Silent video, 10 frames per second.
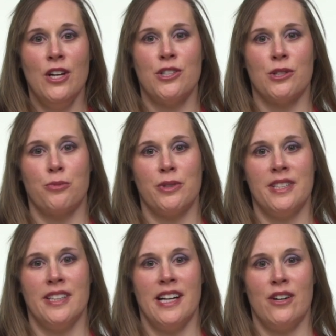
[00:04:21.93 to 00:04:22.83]
Just
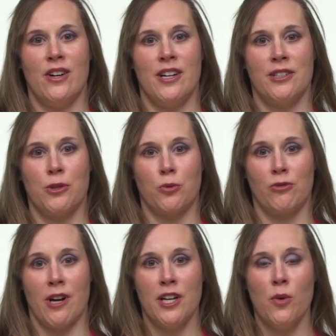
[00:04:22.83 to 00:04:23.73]
rinse it out under
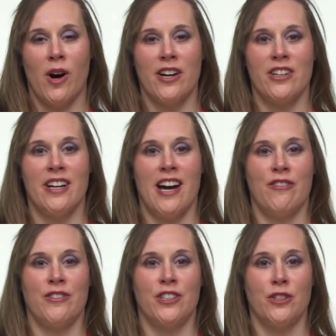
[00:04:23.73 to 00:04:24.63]
running water
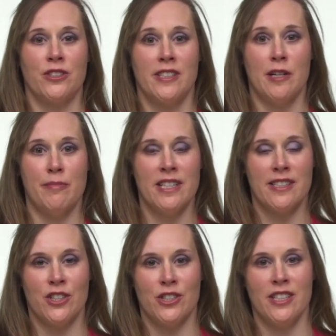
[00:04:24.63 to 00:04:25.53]
after your stamping
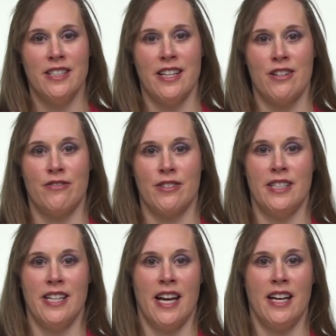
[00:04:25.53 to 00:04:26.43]
session is done for the
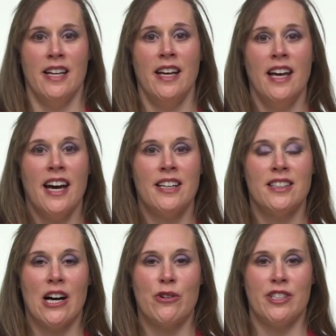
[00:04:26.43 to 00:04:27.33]
day and
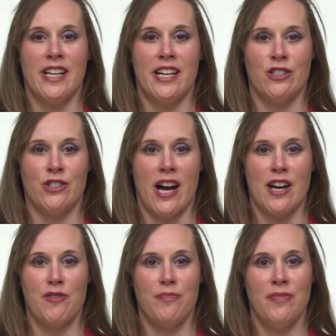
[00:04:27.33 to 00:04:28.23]
allow it to air dry.